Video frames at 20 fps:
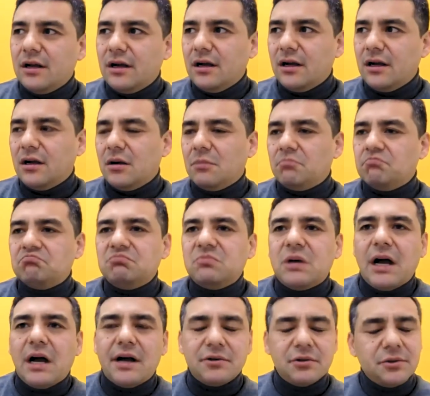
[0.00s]

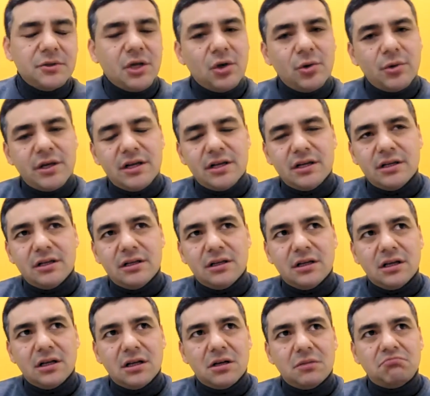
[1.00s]
I don't know,
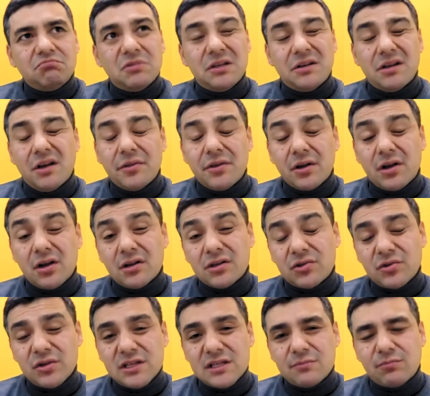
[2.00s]
in other
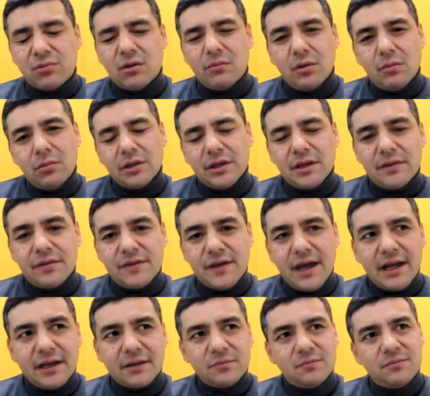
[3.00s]
countries, probably
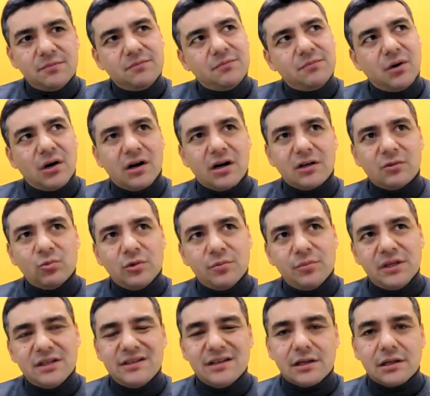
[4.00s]
that part would
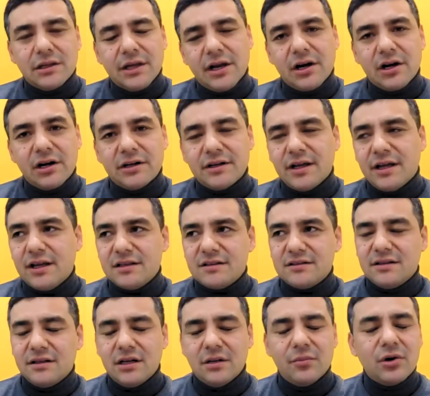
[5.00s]
be declared
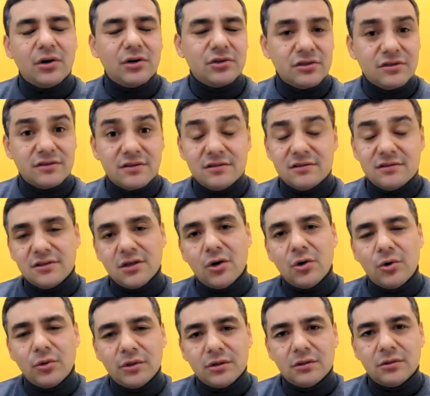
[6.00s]
as an emergency
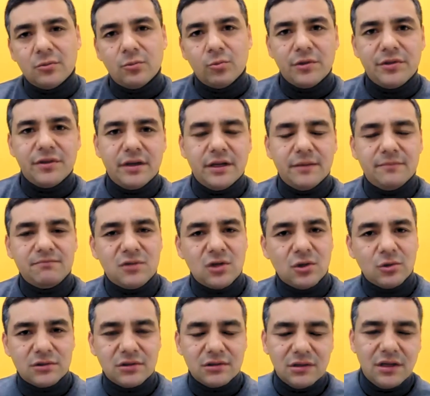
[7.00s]
zone with a
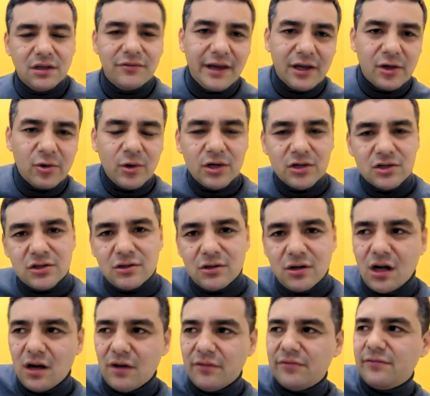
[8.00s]
total evacuation
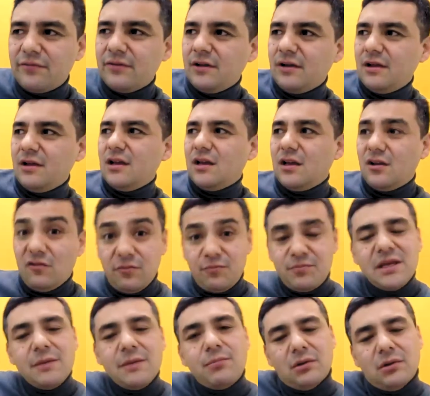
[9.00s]
of
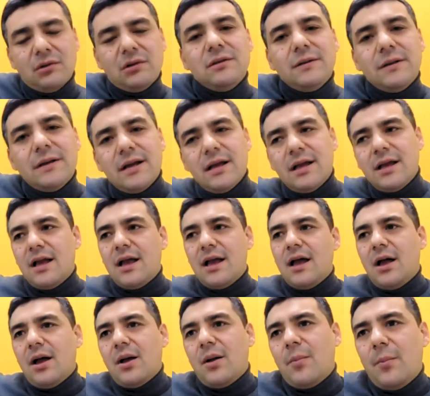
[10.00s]
people,
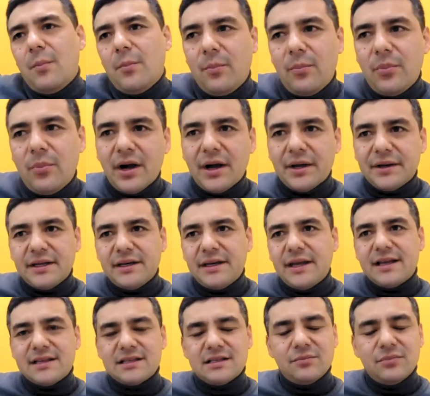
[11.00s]
but it
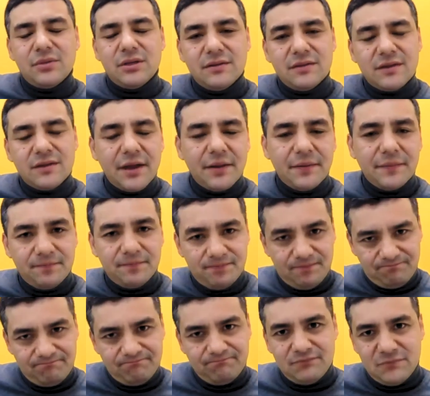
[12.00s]
hasn't been done
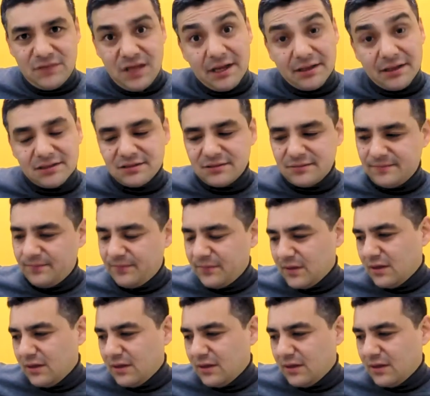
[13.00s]
yet.